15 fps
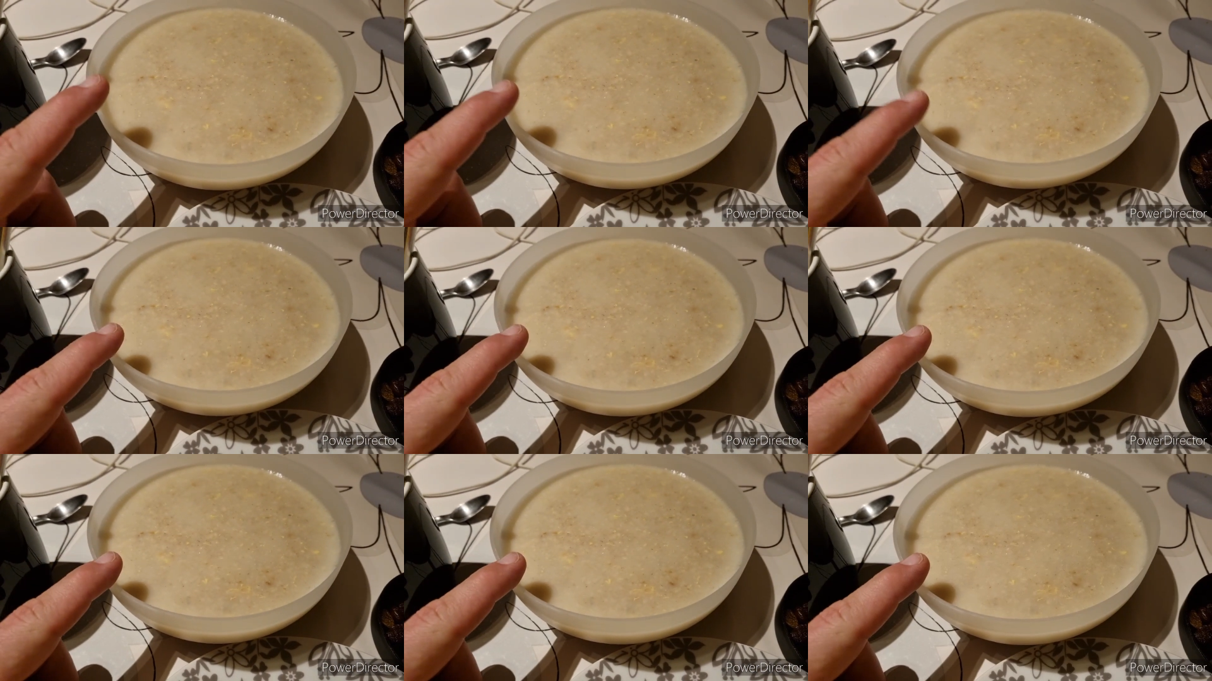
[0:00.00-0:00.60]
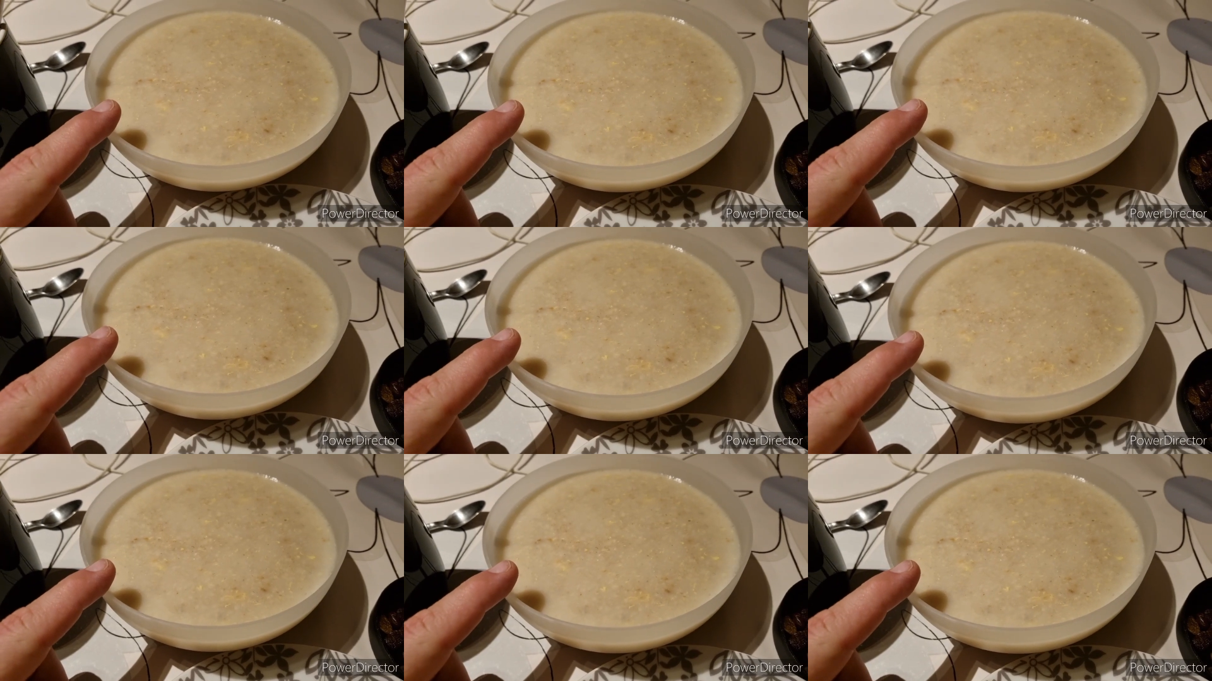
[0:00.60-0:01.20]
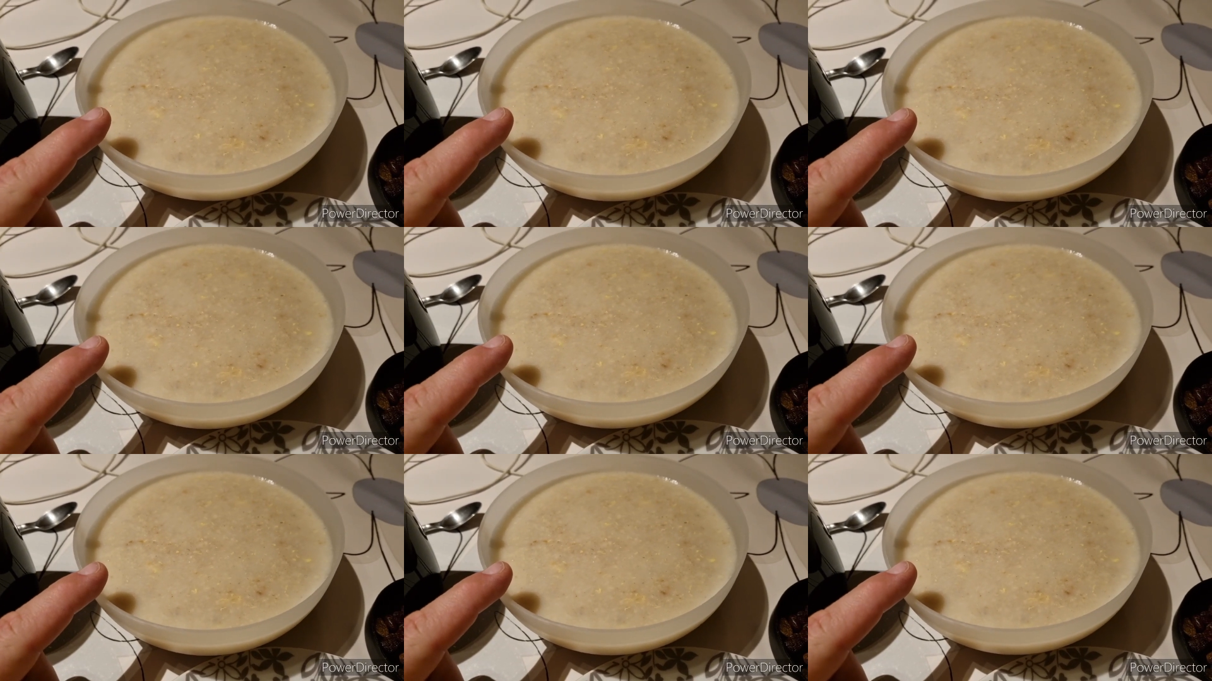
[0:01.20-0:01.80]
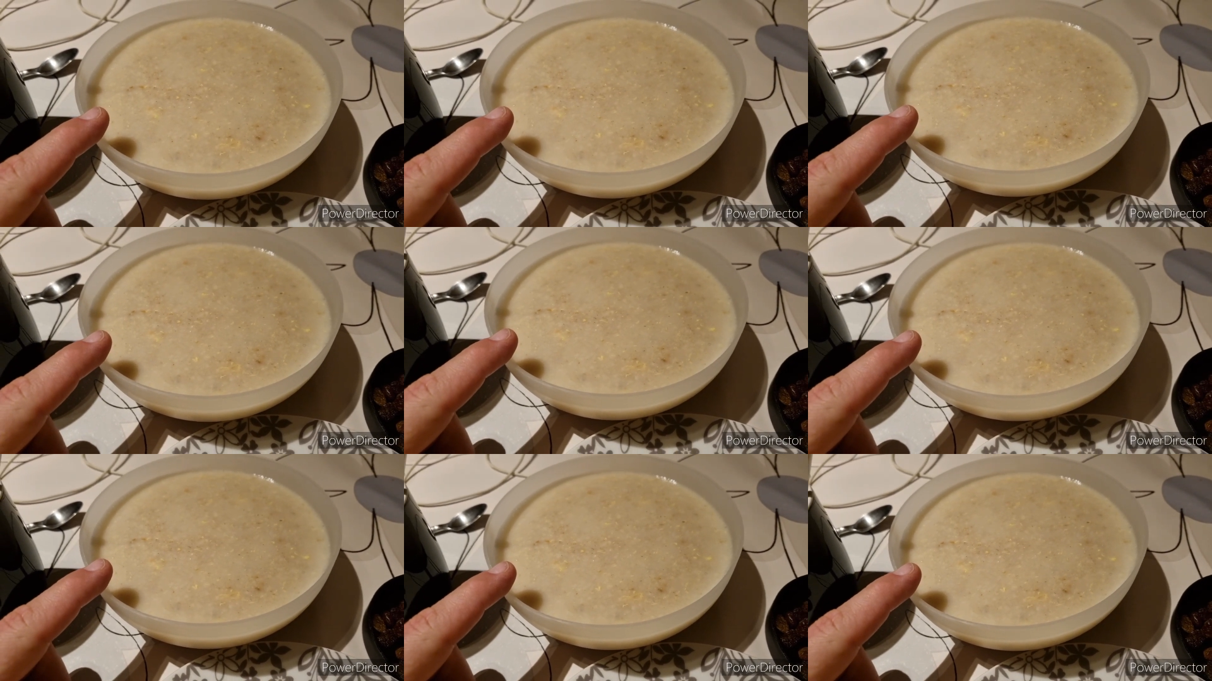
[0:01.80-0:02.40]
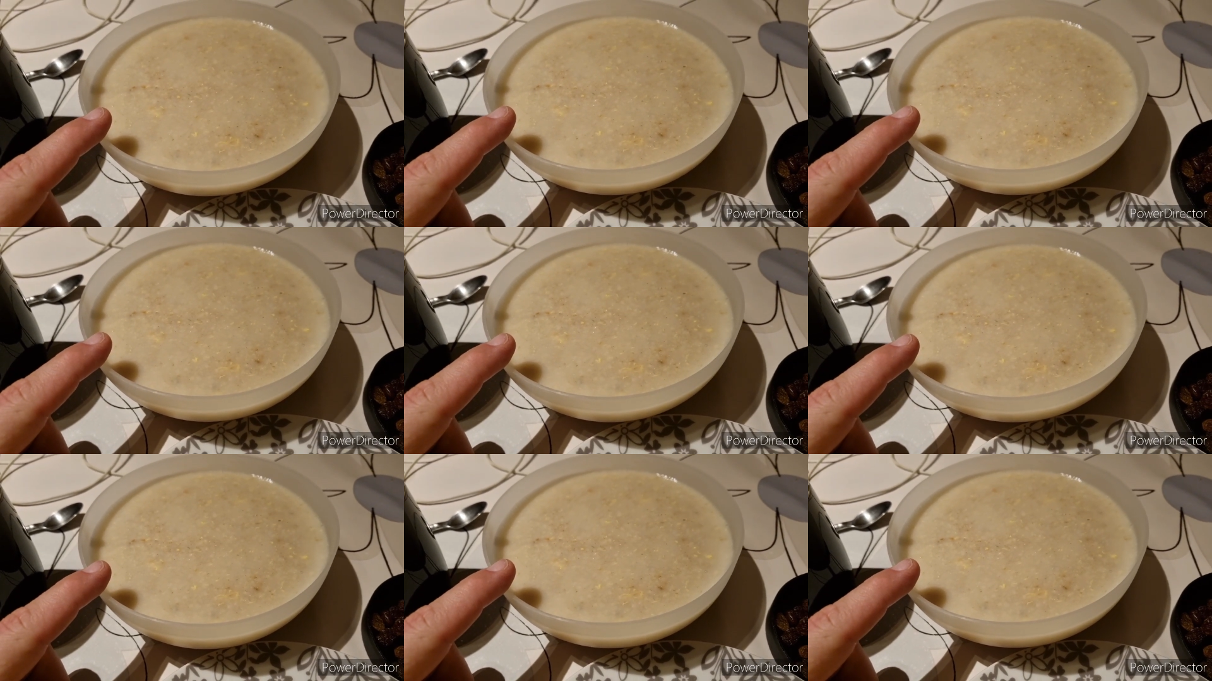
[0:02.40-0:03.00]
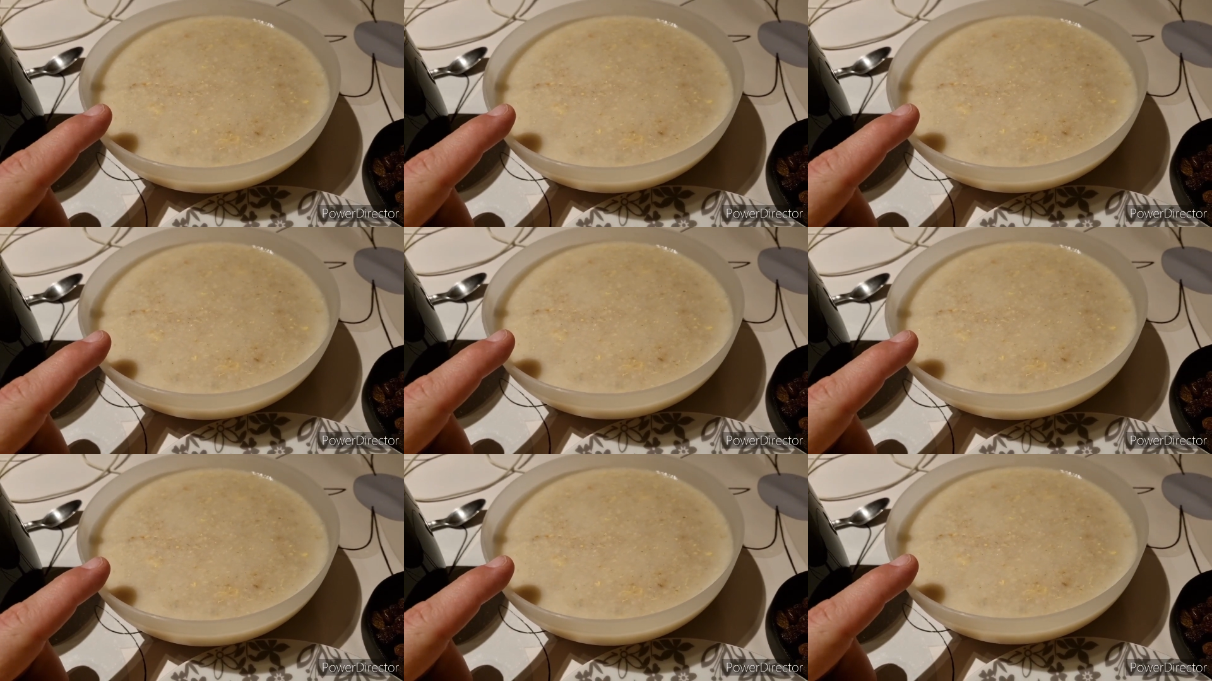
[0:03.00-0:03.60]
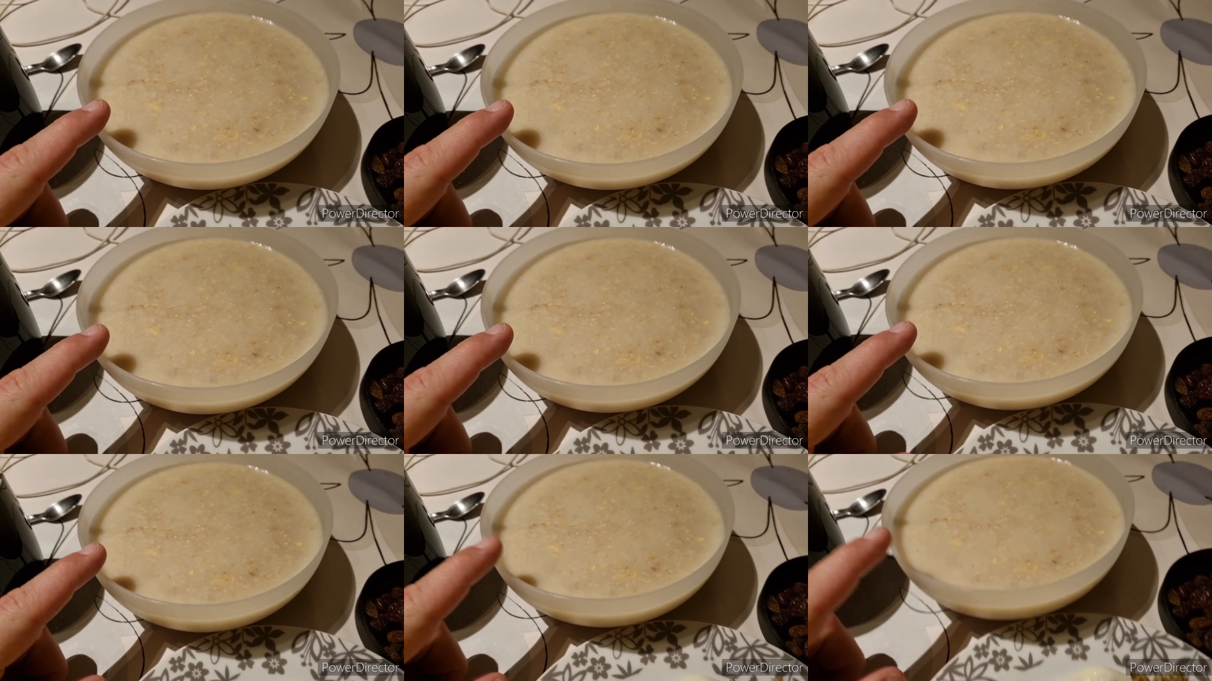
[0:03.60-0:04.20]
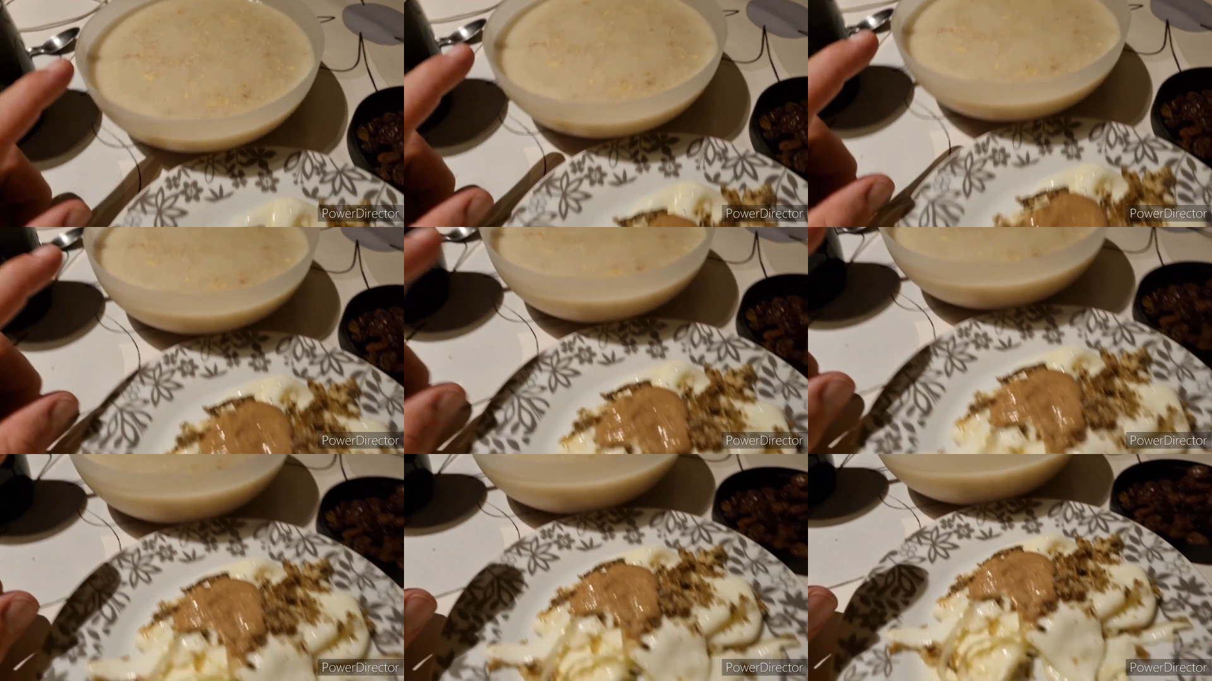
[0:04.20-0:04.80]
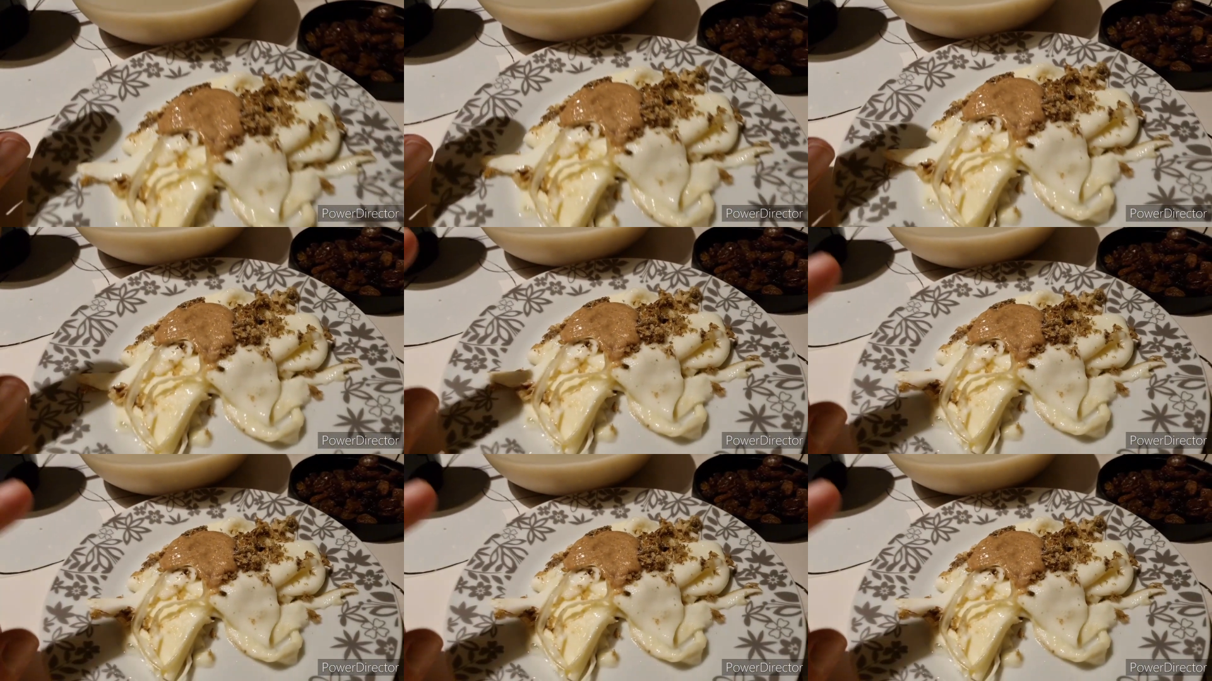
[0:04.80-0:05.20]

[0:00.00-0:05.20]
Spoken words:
(no speaker visible)